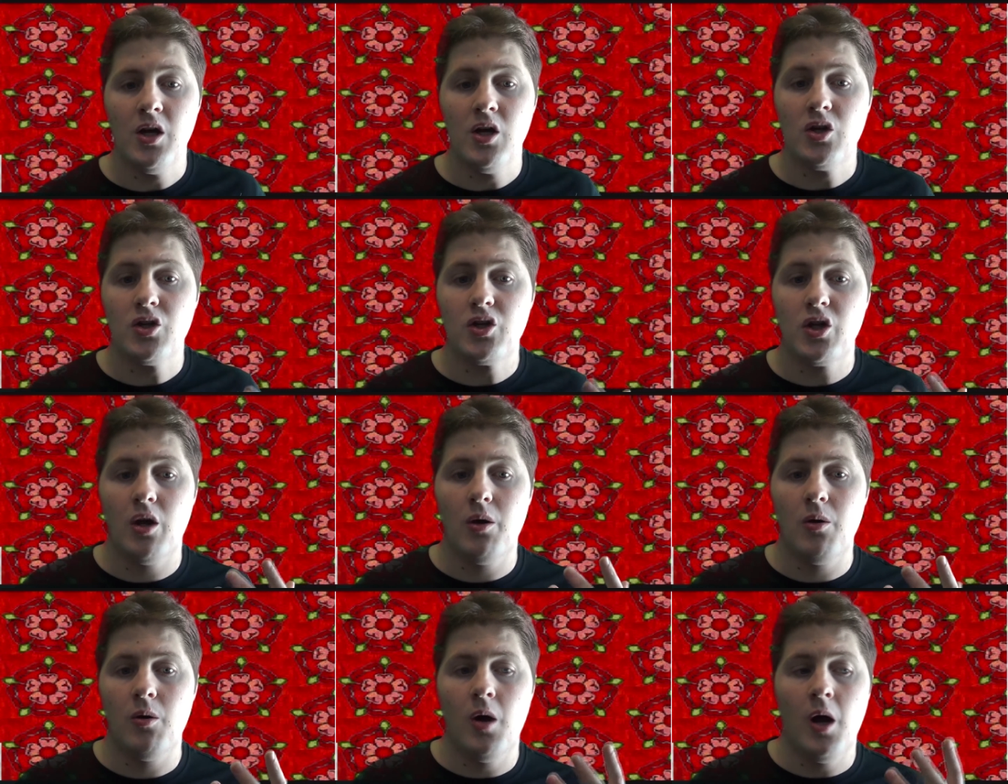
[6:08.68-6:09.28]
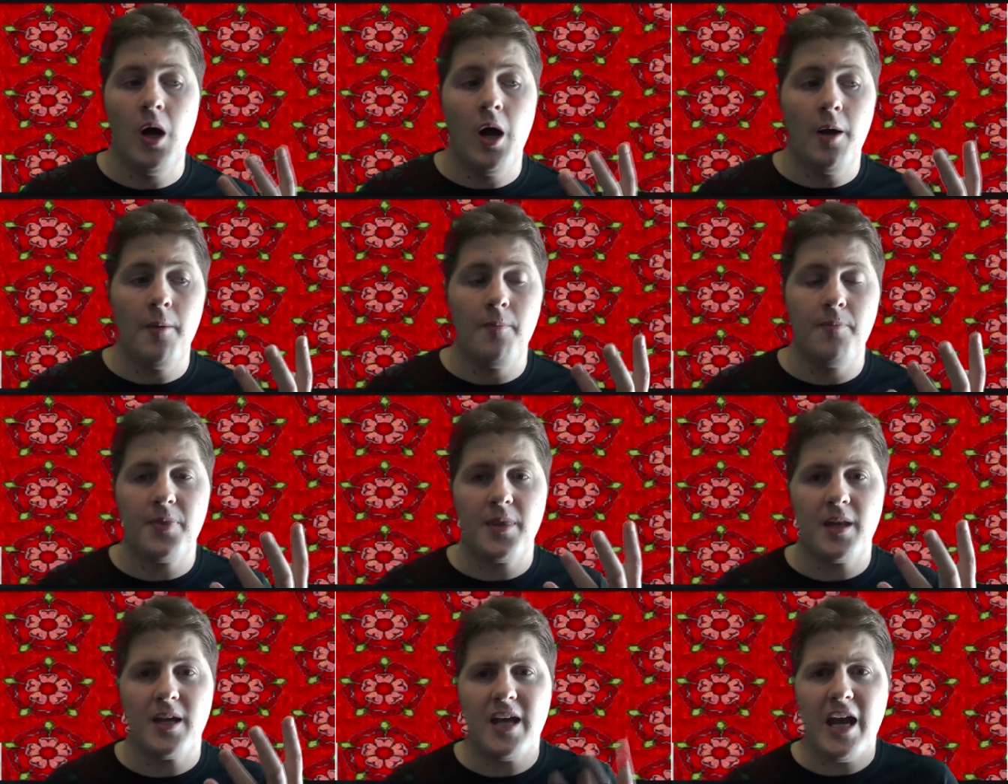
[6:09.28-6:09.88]
So
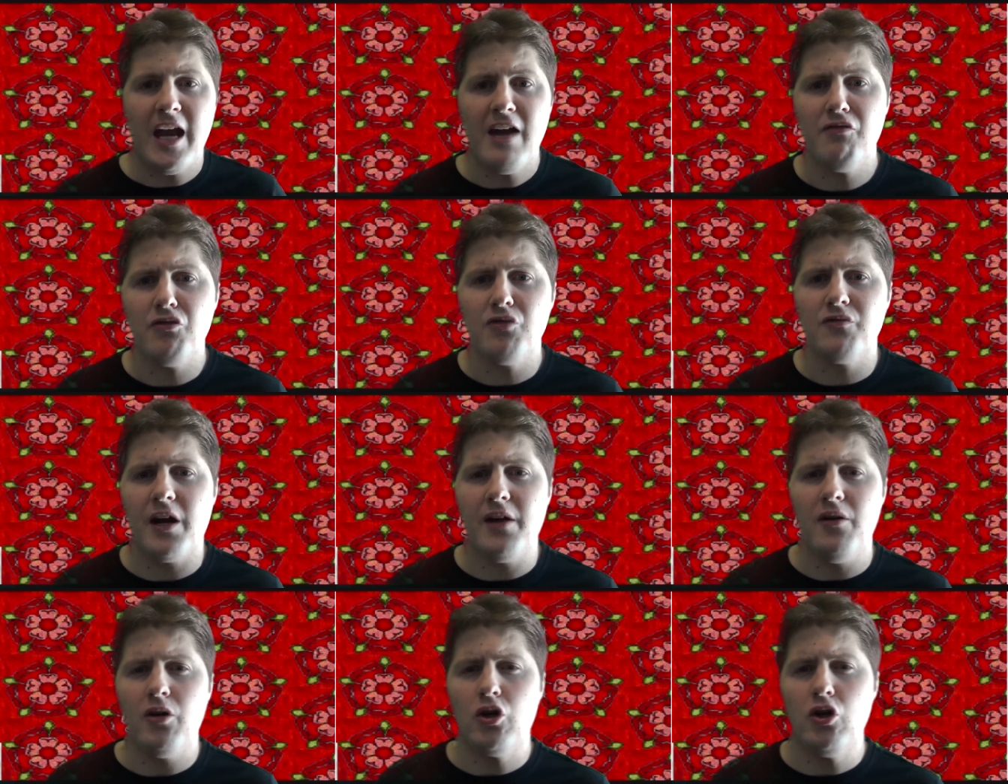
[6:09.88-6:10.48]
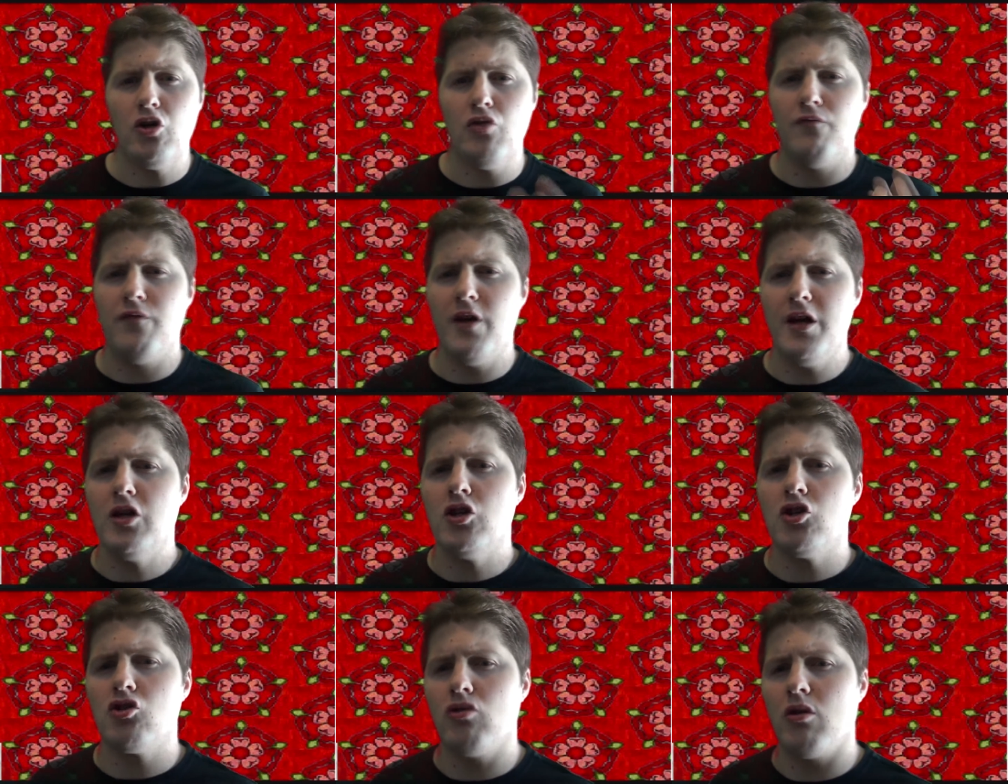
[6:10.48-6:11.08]
Catherine of Aragon,
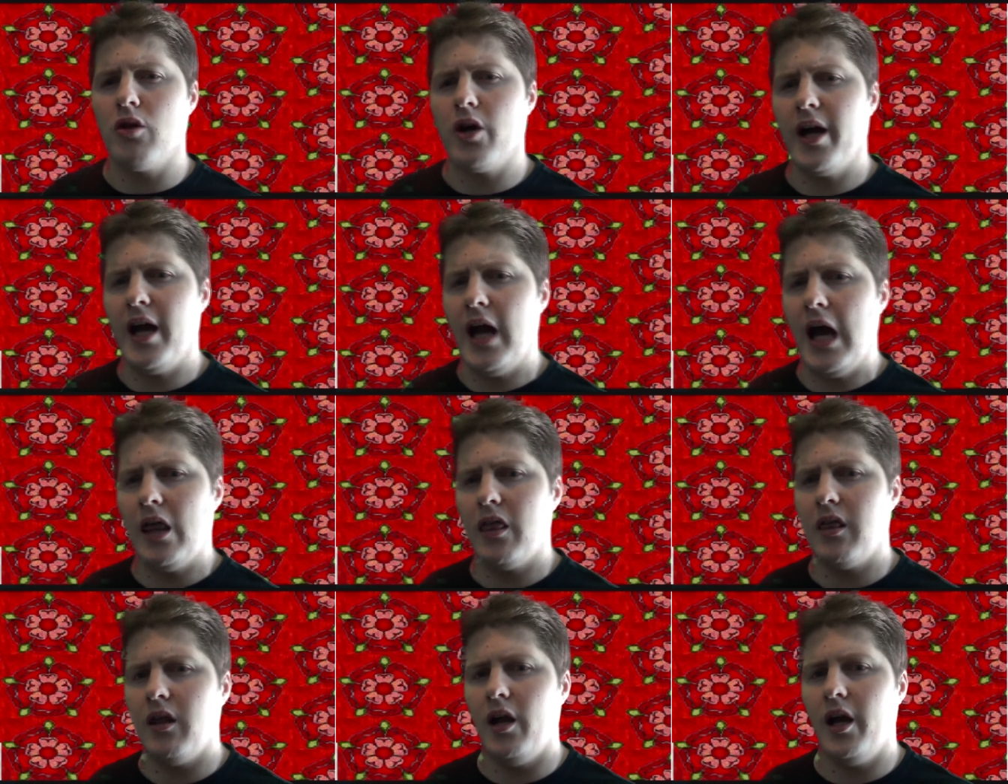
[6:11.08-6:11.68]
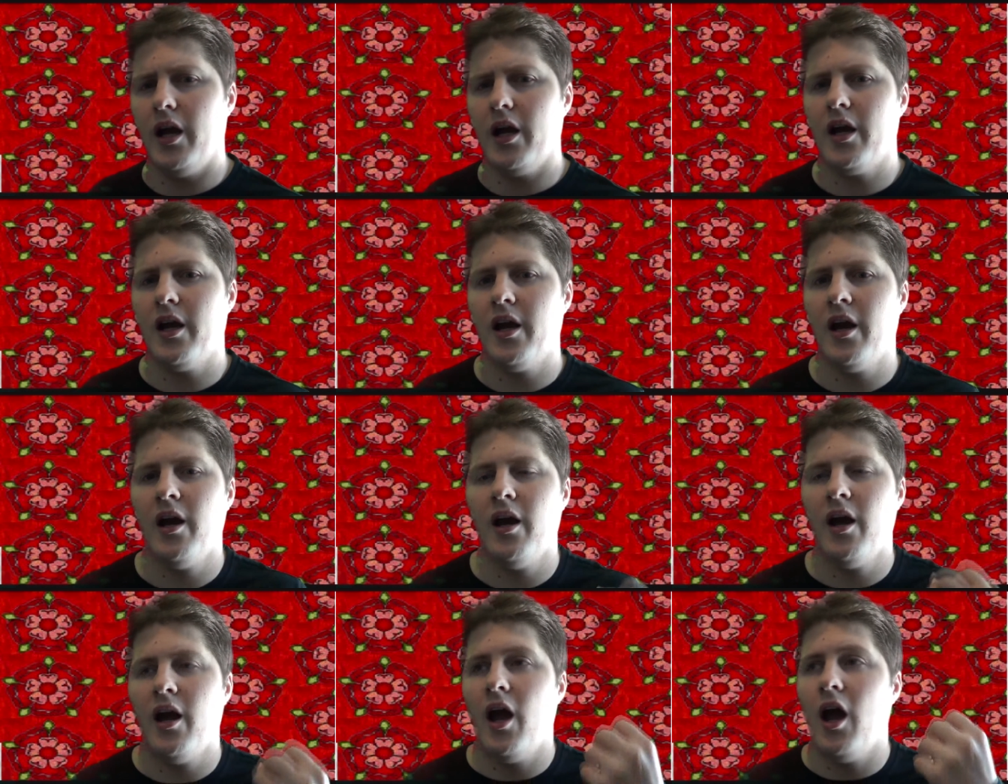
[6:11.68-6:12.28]
very strong
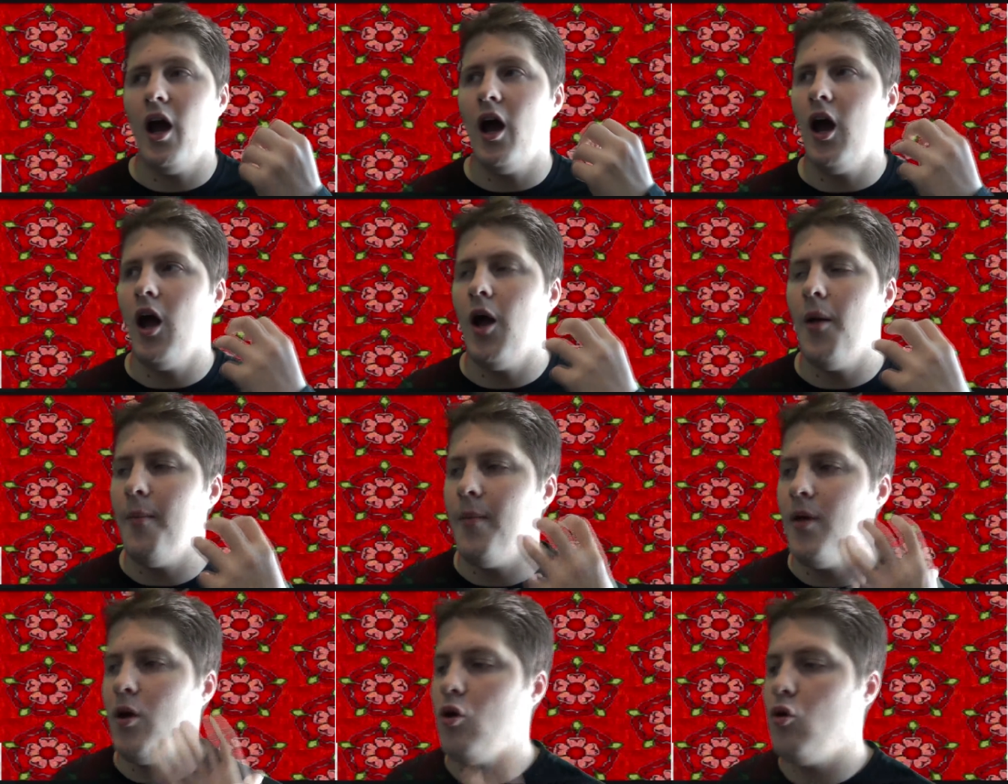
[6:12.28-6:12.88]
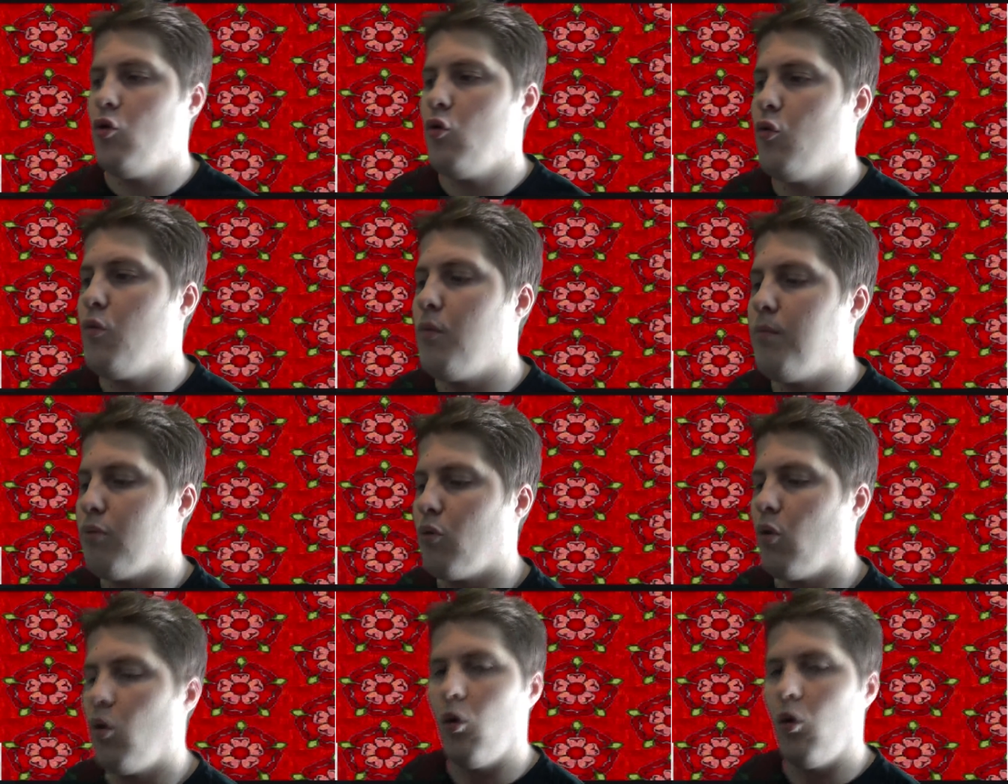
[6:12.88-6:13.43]
Catholic, who